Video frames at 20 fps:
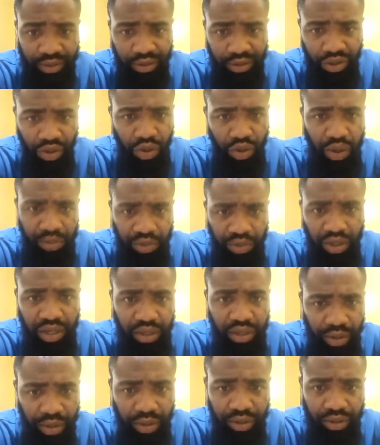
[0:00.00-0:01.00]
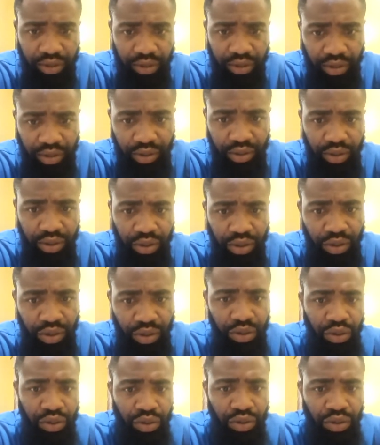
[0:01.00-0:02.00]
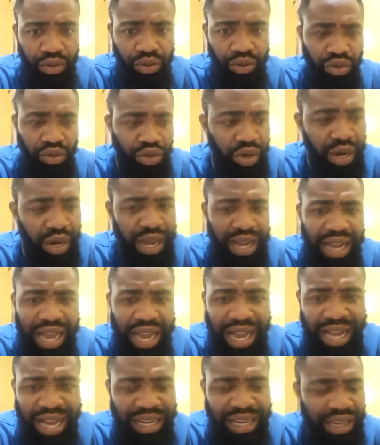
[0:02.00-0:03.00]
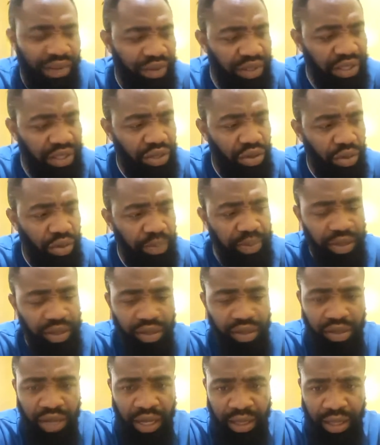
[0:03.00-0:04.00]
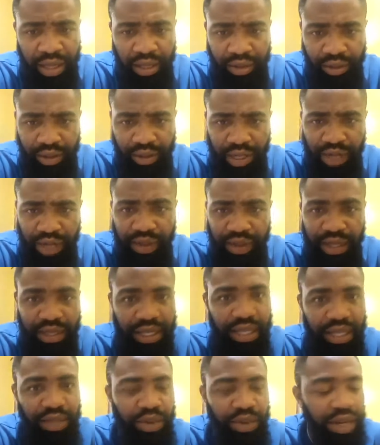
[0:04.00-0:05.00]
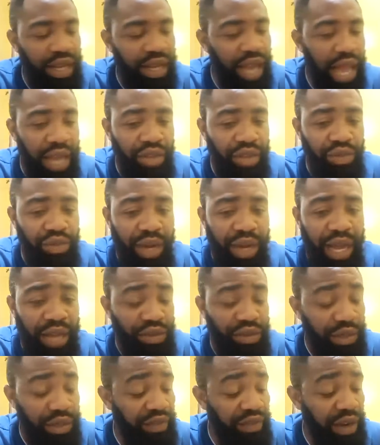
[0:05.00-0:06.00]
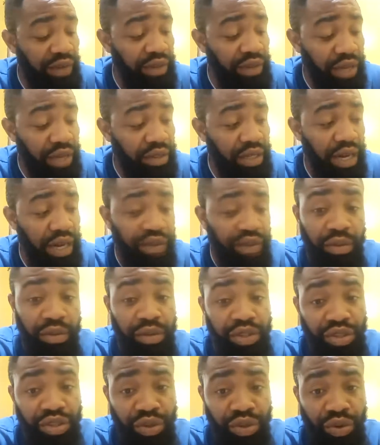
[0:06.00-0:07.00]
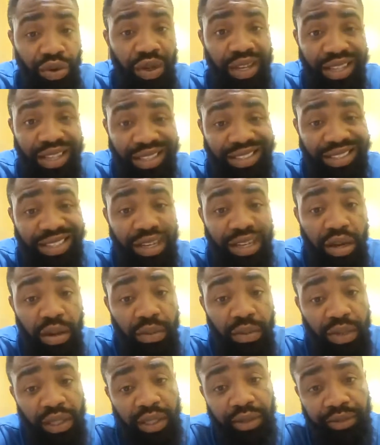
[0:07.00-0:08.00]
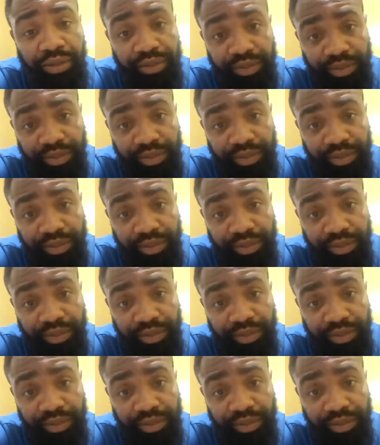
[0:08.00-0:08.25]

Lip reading: You know what I'm talking about. So not like I had everything all pieced together. That's what I said, when I had 25,000 from a show, it's a lot of money.